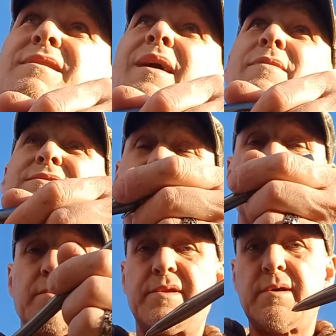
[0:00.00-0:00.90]
I might
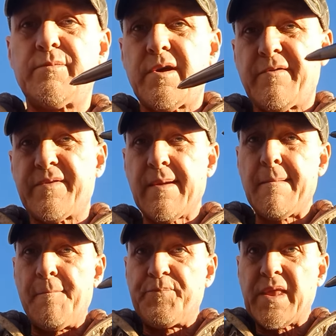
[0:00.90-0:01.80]
spare them of
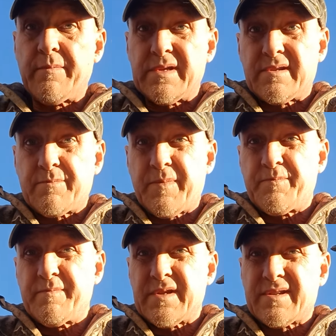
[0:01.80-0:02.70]
the
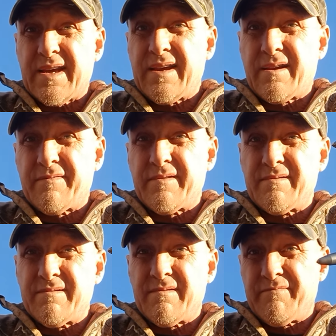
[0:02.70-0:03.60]
mistake of
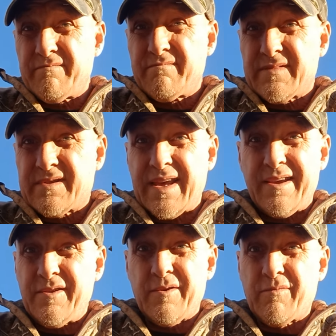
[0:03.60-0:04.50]

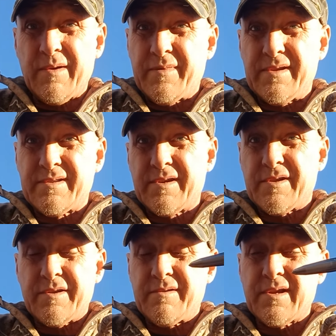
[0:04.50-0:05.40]
thinking your weapon is going to
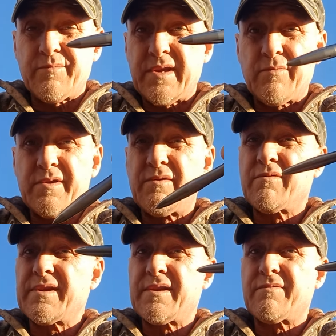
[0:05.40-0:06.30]
do something when you
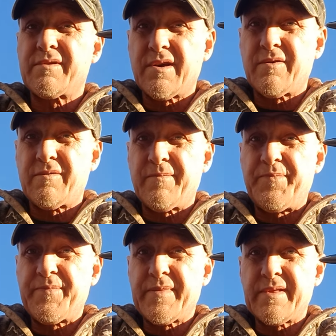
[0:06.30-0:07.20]
really don't know.
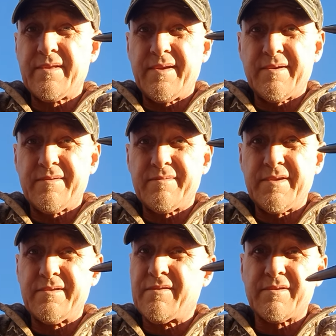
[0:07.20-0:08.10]
You
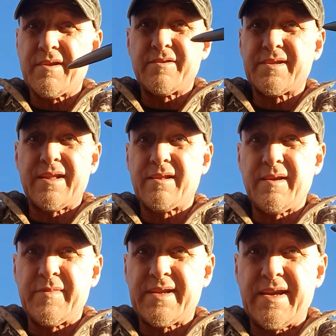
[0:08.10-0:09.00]
don't understand the
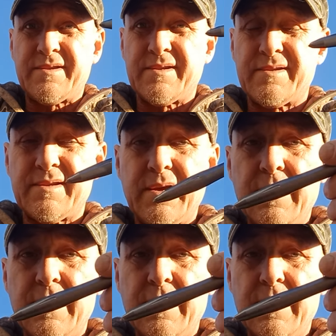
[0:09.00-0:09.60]
limitations.